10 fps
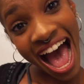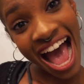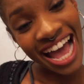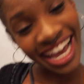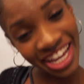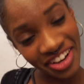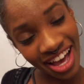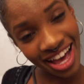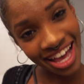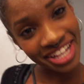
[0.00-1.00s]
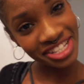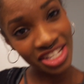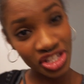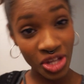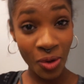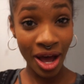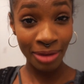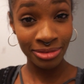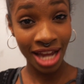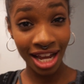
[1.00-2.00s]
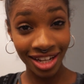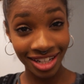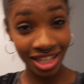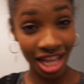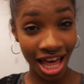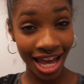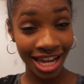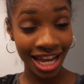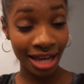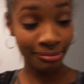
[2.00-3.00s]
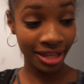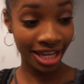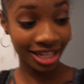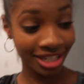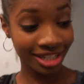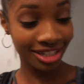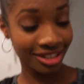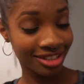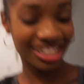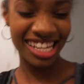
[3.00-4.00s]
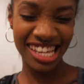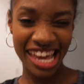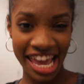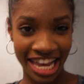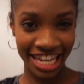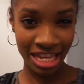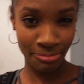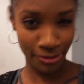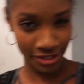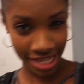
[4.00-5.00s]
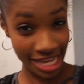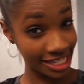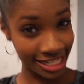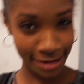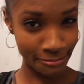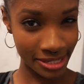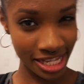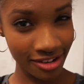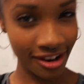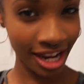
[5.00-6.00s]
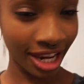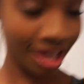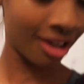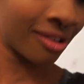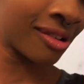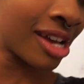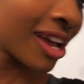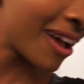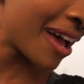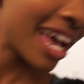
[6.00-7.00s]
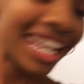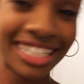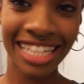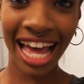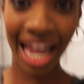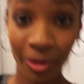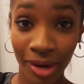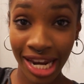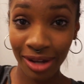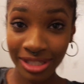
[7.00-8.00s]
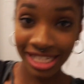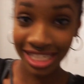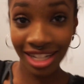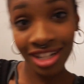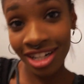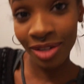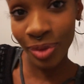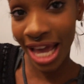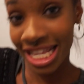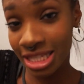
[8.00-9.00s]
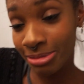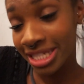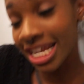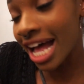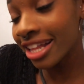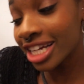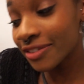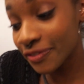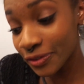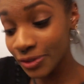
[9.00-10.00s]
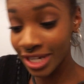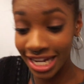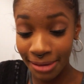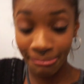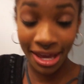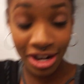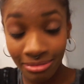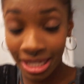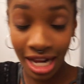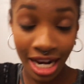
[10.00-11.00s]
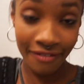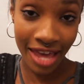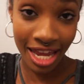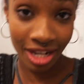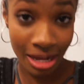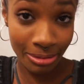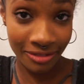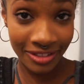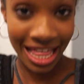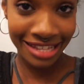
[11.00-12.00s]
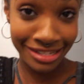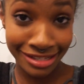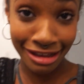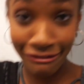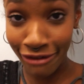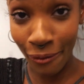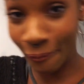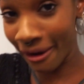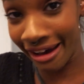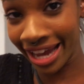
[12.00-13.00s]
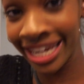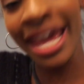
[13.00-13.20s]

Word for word: Hey you guys! So I'm not gonna lie, I'm like eighty percent tipsy right now. Because I went out to dinner, we had some Italian food, and I may or may not have had a couple of glasses of wine.